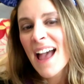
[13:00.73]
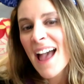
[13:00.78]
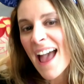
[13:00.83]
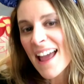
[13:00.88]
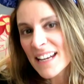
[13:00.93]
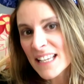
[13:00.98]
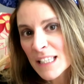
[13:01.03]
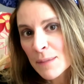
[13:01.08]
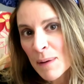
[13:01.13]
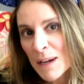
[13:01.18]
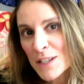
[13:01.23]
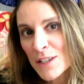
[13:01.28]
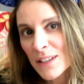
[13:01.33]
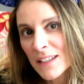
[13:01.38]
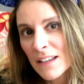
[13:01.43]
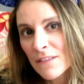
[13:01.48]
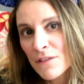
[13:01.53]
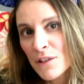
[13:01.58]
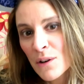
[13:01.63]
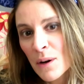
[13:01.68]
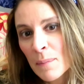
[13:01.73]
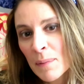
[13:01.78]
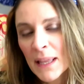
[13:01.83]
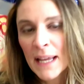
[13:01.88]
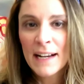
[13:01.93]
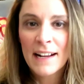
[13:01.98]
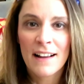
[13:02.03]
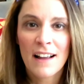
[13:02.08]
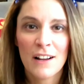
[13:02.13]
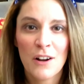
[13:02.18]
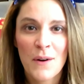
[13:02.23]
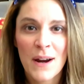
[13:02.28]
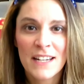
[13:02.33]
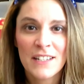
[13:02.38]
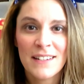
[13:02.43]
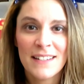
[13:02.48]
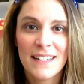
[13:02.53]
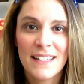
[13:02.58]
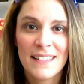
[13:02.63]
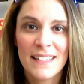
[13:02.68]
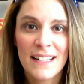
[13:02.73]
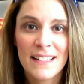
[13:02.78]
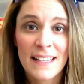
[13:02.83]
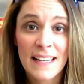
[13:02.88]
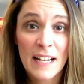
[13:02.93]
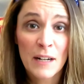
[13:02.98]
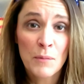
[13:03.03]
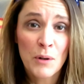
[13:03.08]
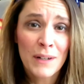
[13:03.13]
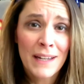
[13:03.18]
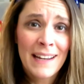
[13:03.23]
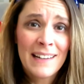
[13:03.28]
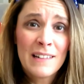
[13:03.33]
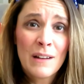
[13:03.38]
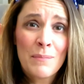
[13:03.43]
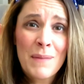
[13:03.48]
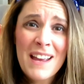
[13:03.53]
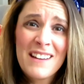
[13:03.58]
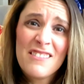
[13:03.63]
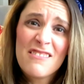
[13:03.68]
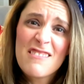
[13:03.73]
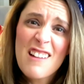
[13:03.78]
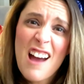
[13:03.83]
And especially if you're planning on going to Disney's Animal Kingdom and you're